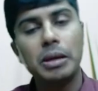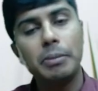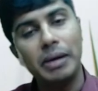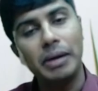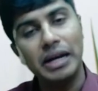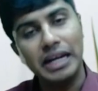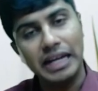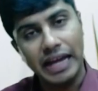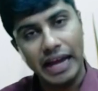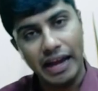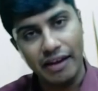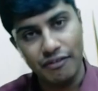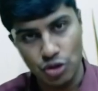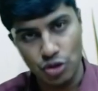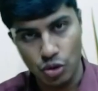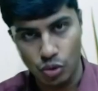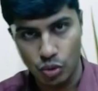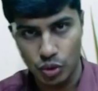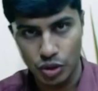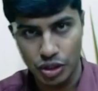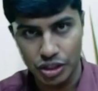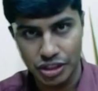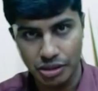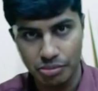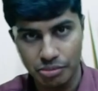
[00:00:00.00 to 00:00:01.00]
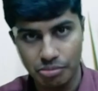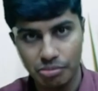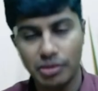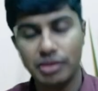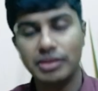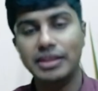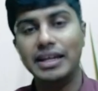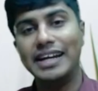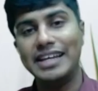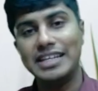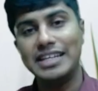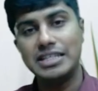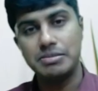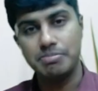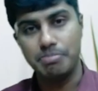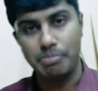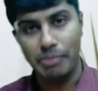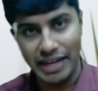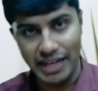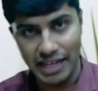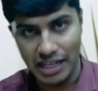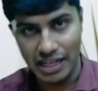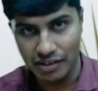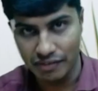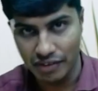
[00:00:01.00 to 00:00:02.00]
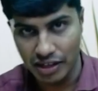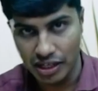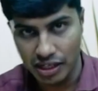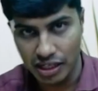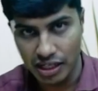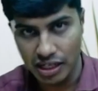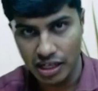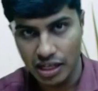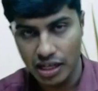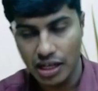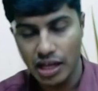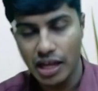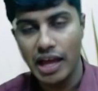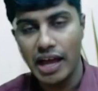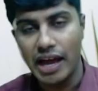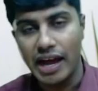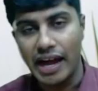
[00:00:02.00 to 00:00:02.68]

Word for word: but I have the ownership. That is my inventory.